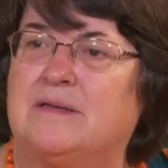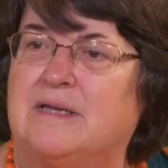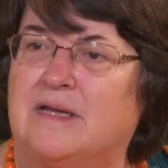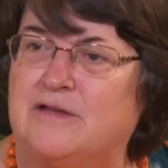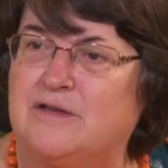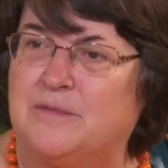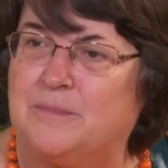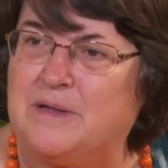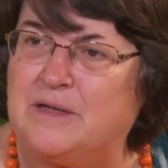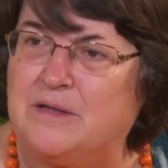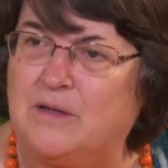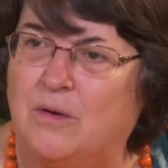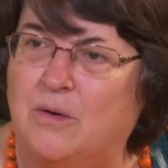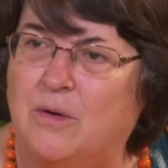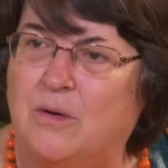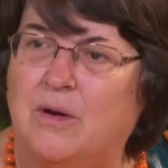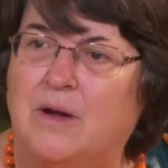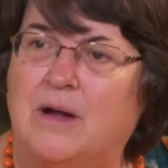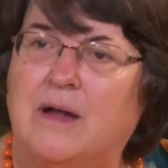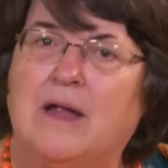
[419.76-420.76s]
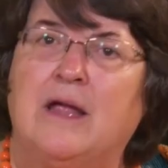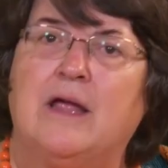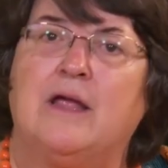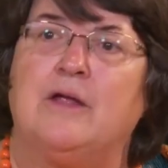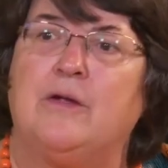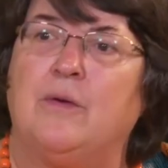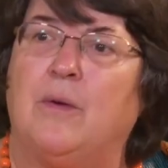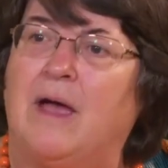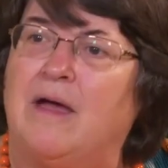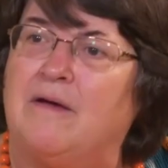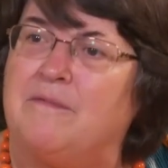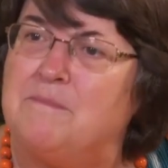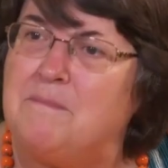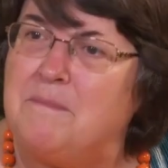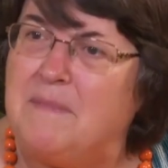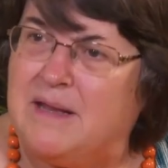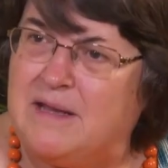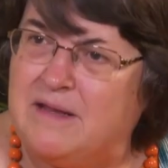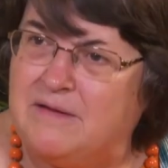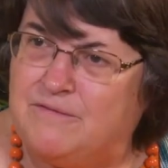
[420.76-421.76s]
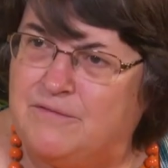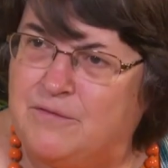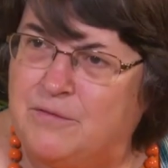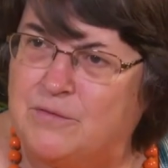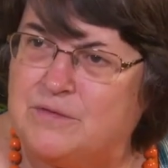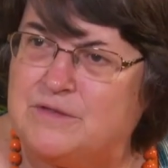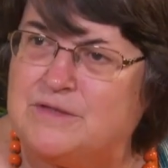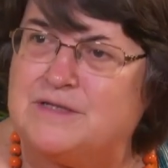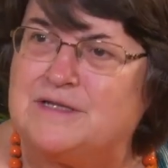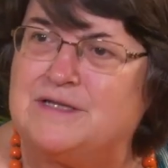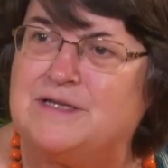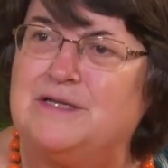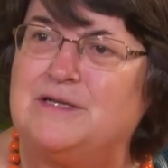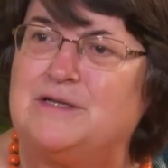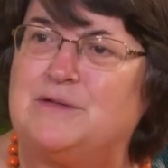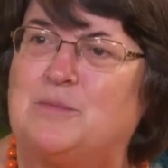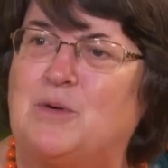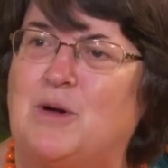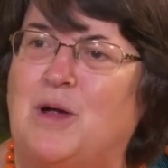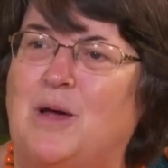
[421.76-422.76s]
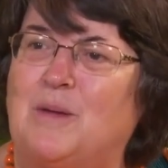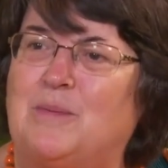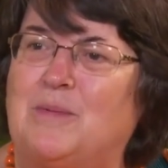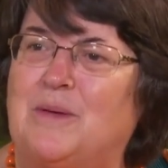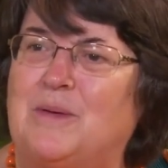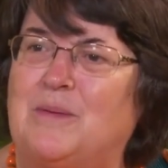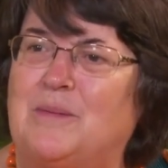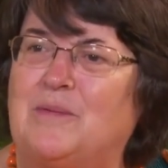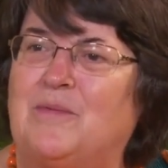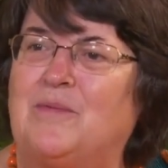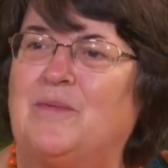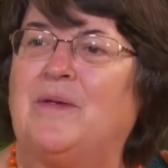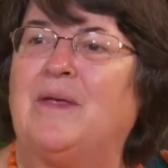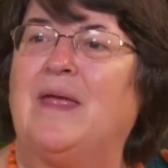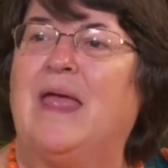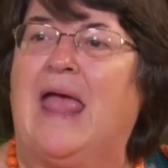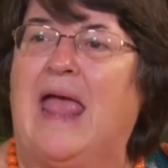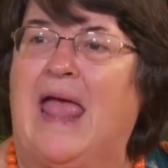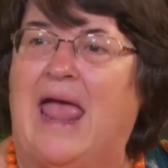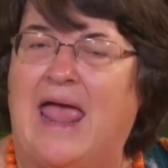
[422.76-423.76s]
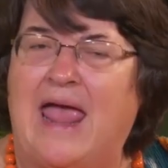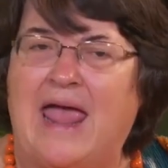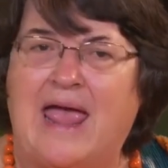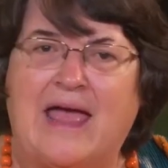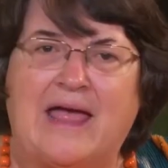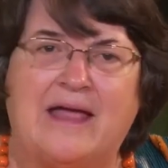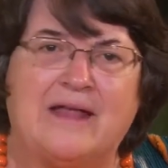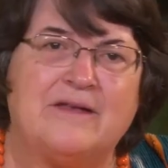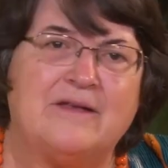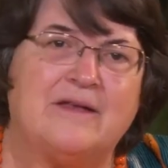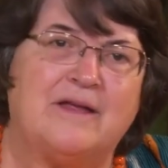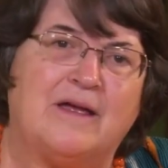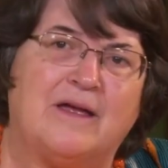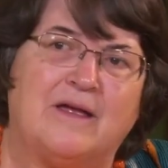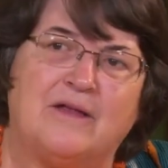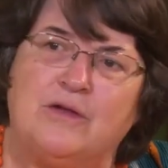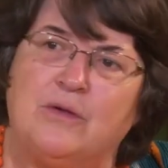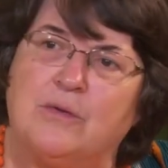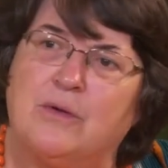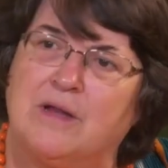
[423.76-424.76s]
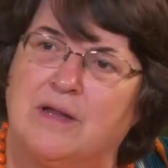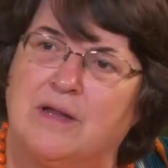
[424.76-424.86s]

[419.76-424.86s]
tend to be lower, you have many fewer disease problems, and you